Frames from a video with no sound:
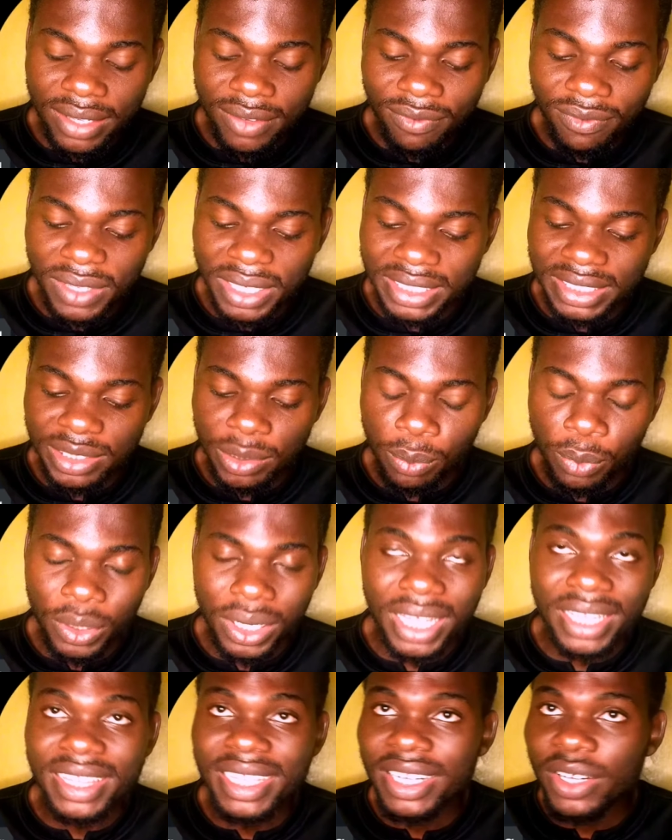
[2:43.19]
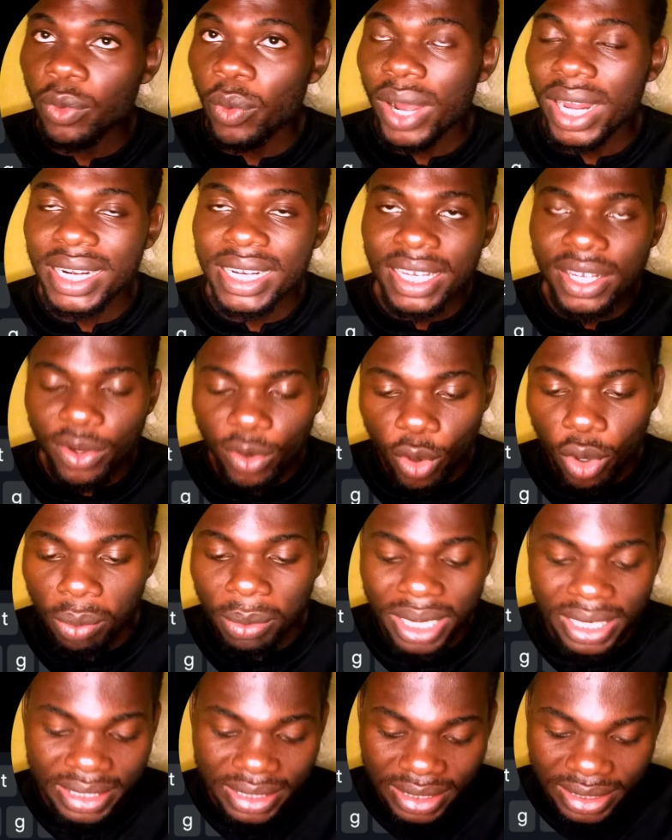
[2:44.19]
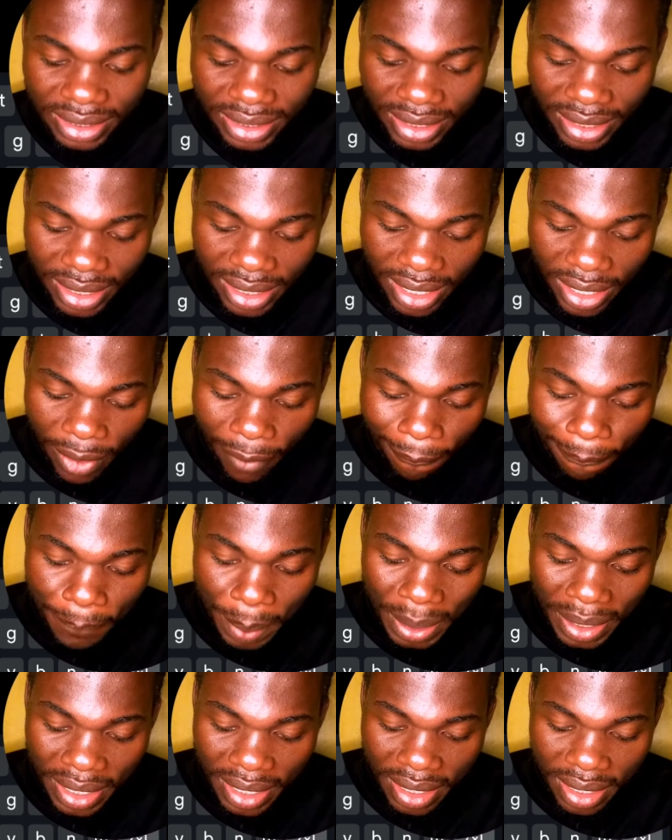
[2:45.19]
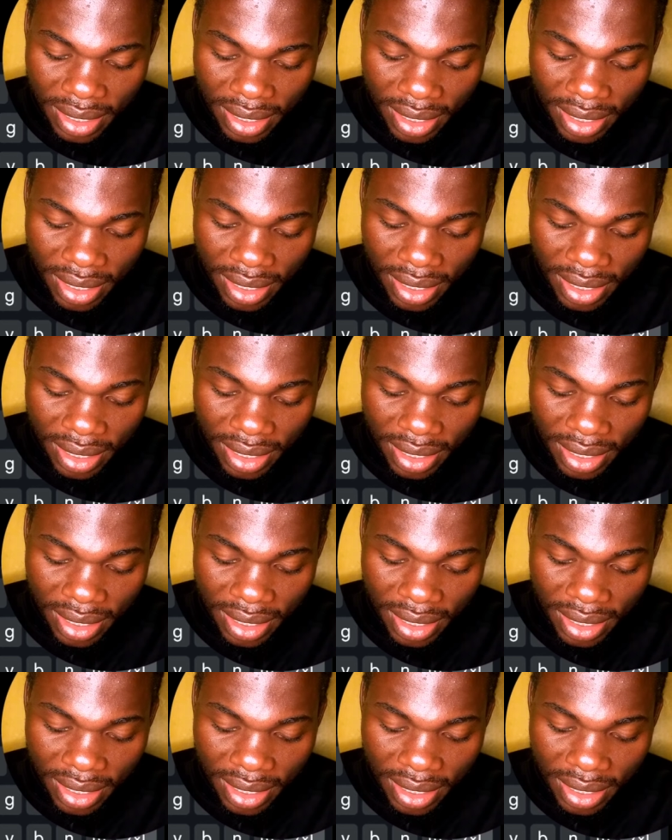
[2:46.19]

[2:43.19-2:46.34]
very simple, a 3-word command, pwd.